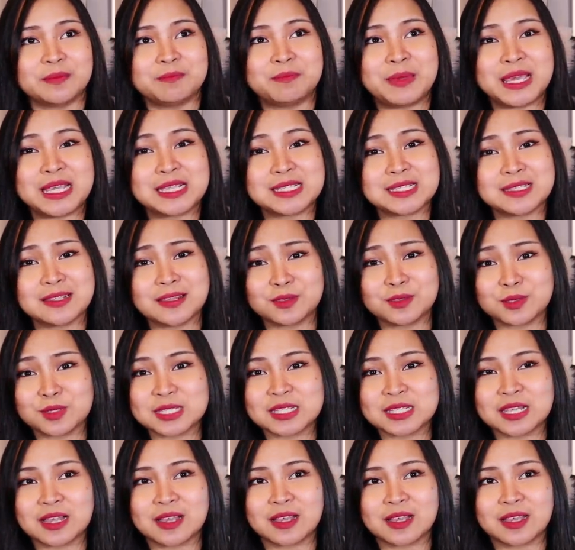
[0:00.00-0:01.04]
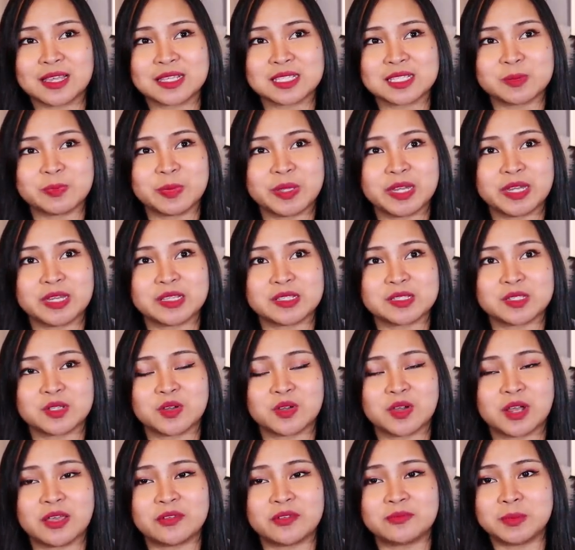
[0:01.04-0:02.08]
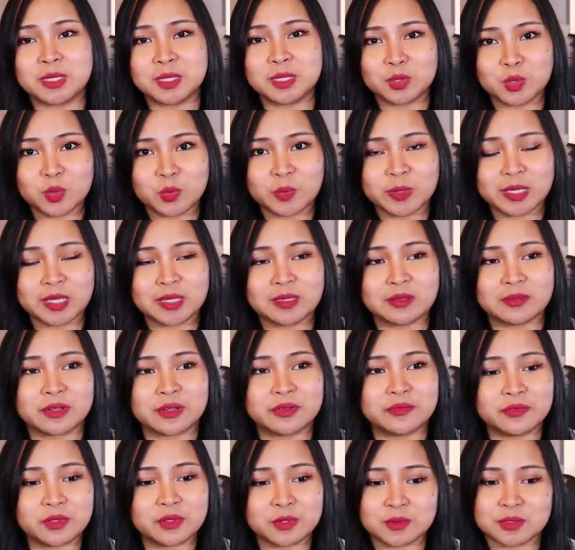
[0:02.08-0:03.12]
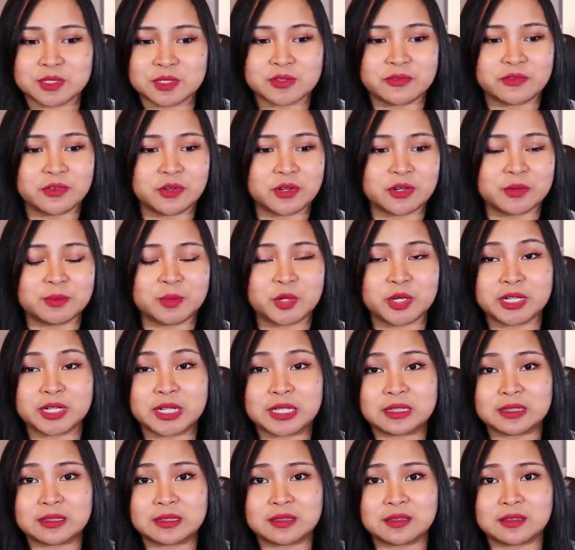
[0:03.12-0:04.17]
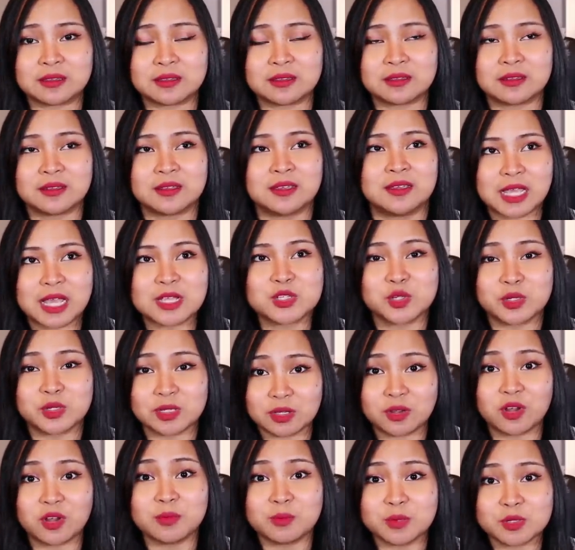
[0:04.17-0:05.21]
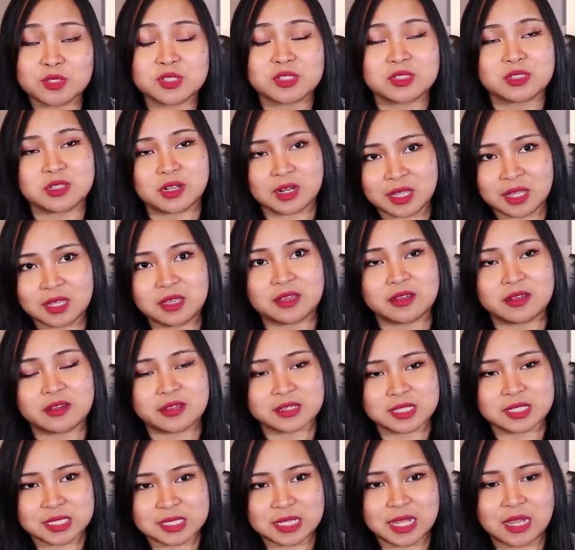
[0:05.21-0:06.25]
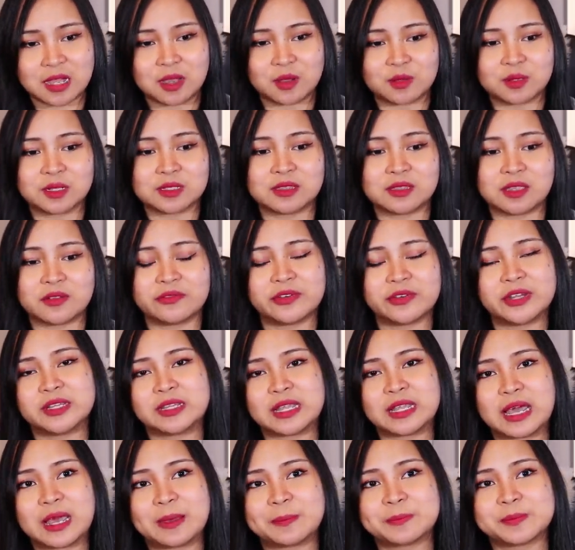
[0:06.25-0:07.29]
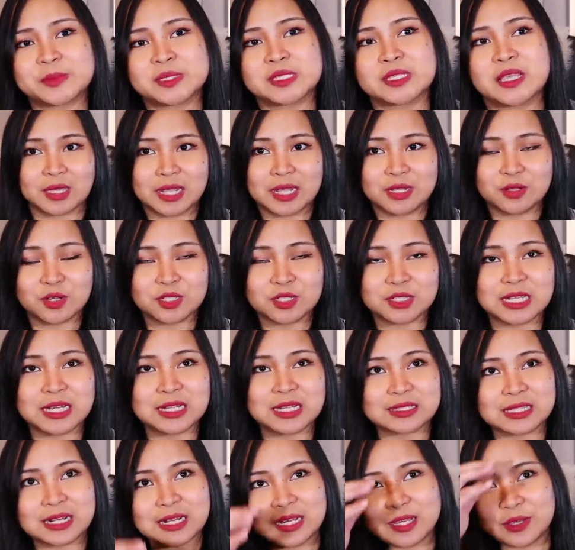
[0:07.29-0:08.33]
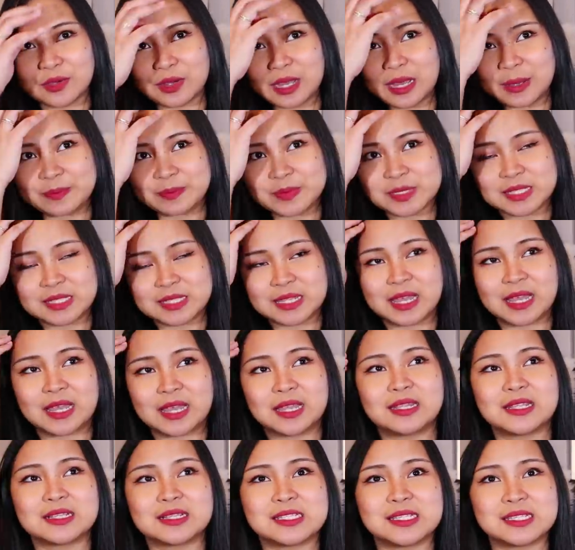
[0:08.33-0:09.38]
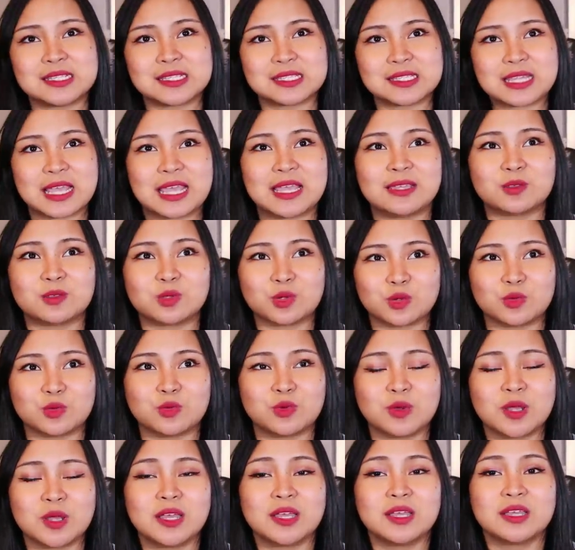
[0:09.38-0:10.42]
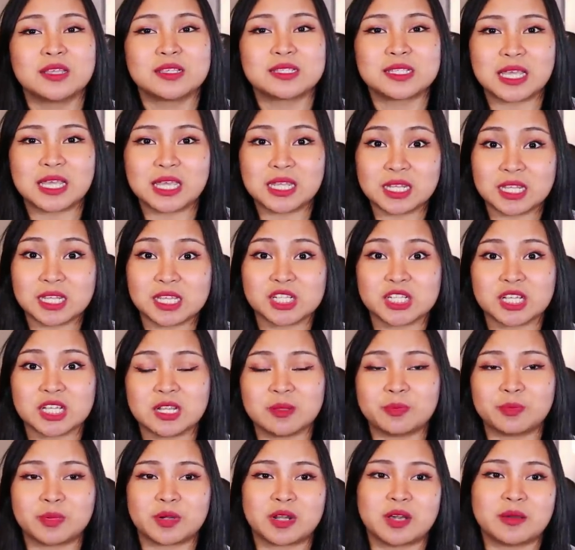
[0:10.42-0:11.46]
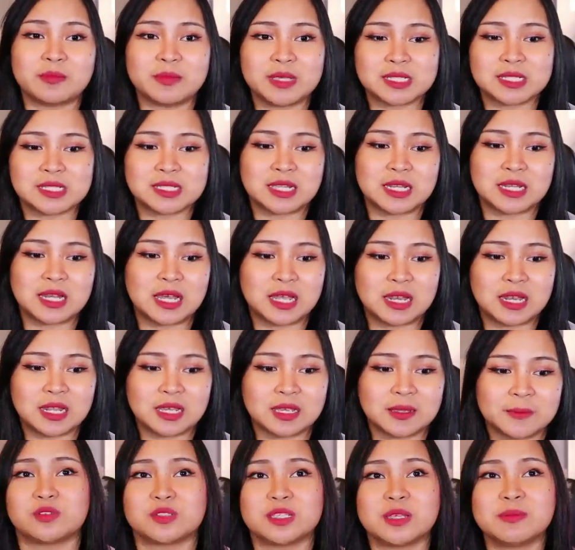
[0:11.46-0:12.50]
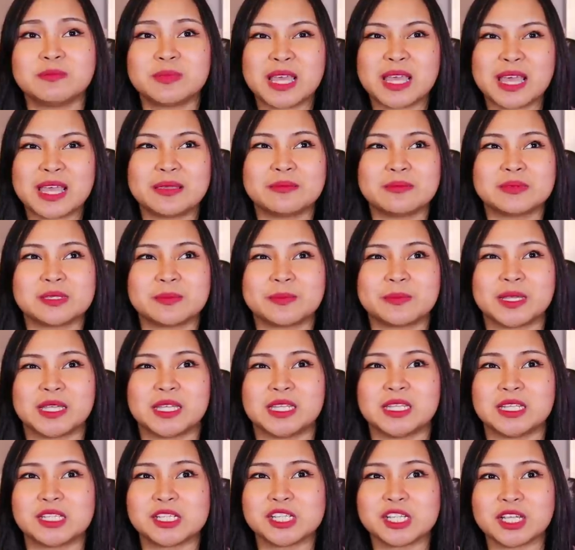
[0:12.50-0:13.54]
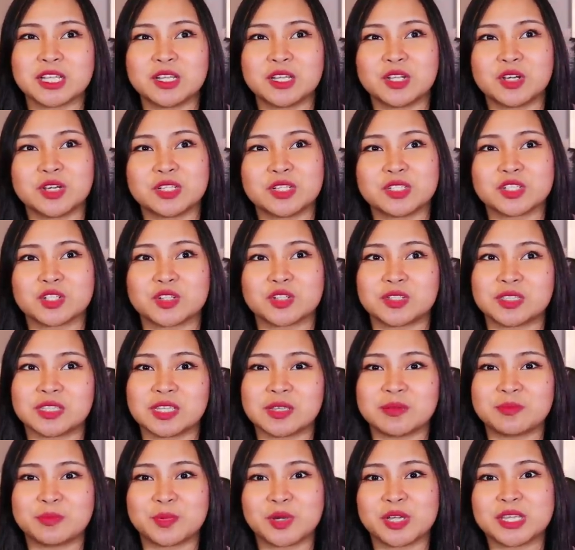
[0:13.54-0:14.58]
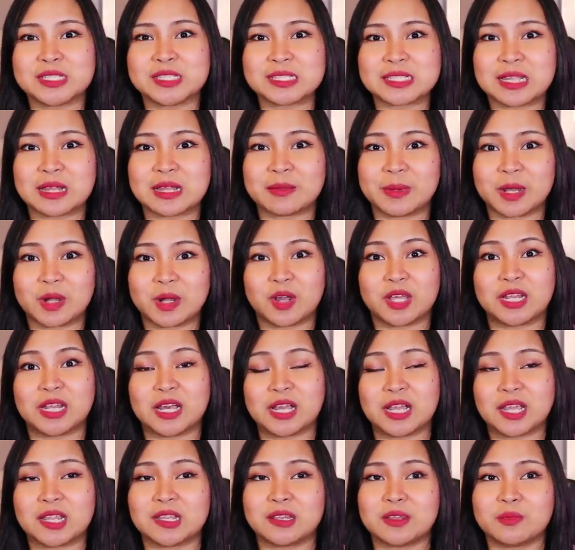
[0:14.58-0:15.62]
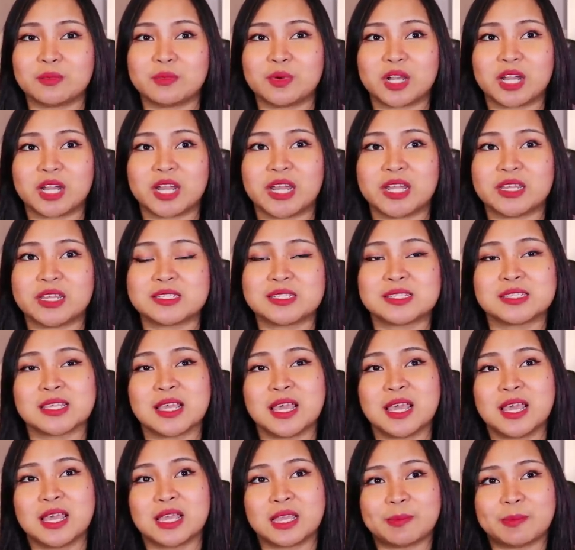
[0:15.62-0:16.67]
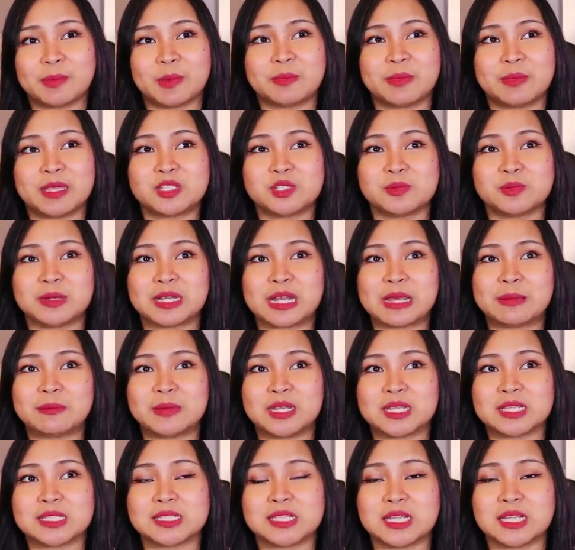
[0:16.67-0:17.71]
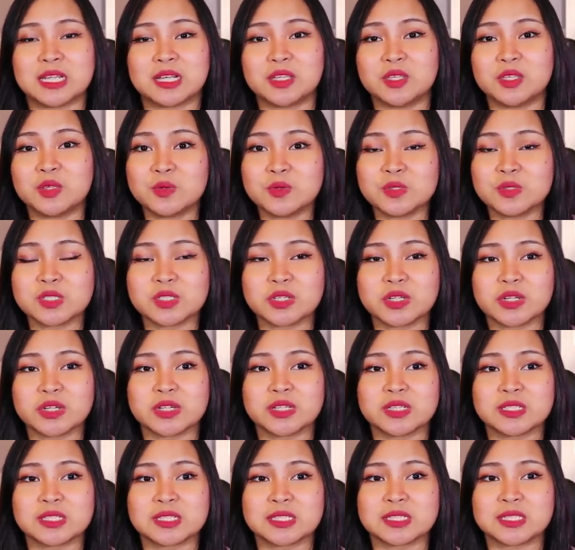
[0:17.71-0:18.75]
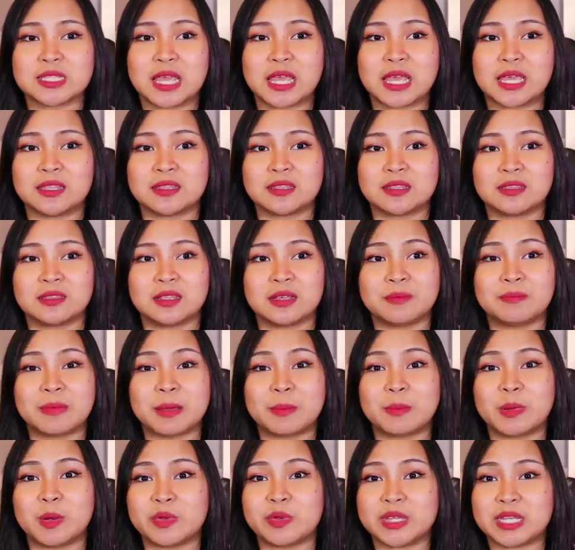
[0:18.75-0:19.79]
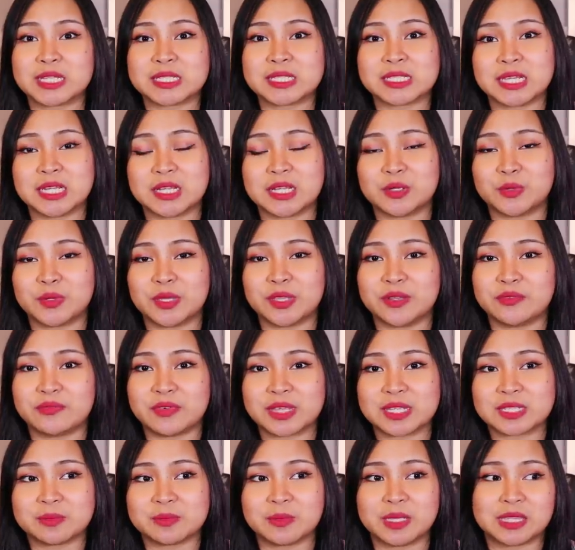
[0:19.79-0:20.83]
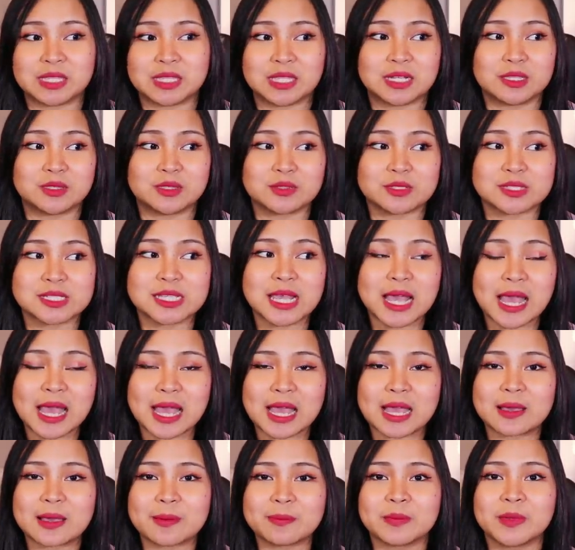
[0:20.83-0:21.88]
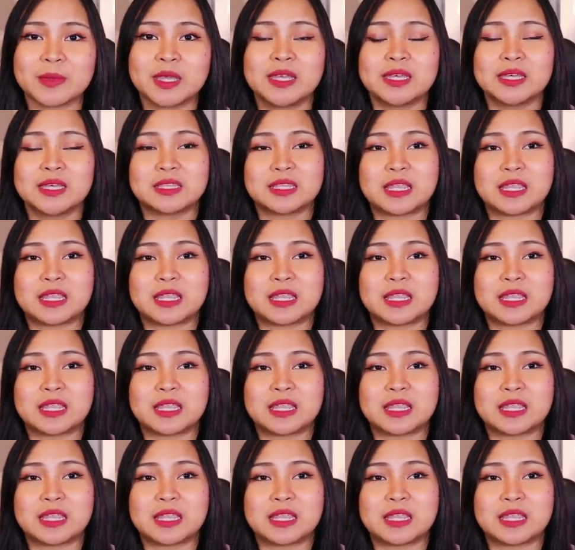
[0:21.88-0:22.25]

Based lang to sa experience ko, I've been doing reviews for more than, actually, almost 3 years now ng different apps. And konti lang talaga yung apps na nagsistay true sa initial promise nila. Like, so, sometimes, sa pag-initial launch, konting points lang, meron ka na agad rewards. Kapag medyo marami na silang users, then nagbabawi na sila ng investment nila dun sa app.